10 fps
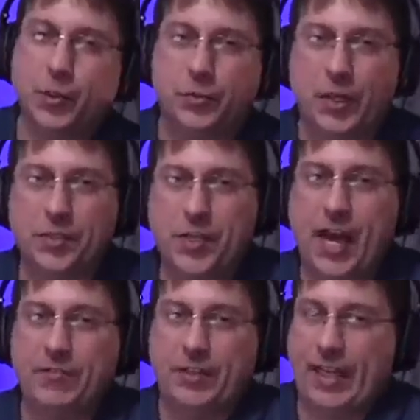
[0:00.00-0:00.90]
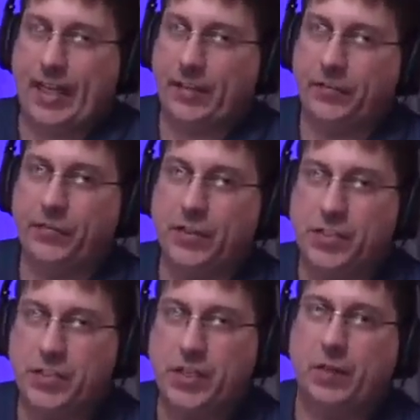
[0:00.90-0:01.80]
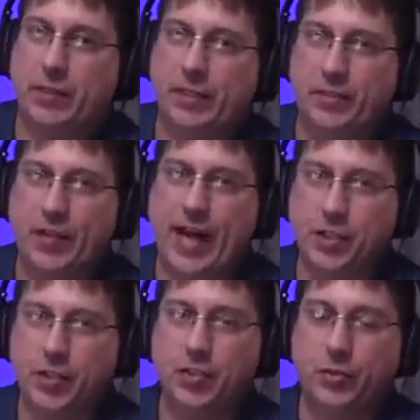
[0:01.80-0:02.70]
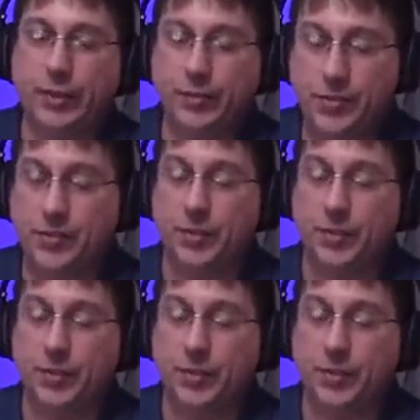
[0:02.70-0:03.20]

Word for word: does have a negative stigma attached to it still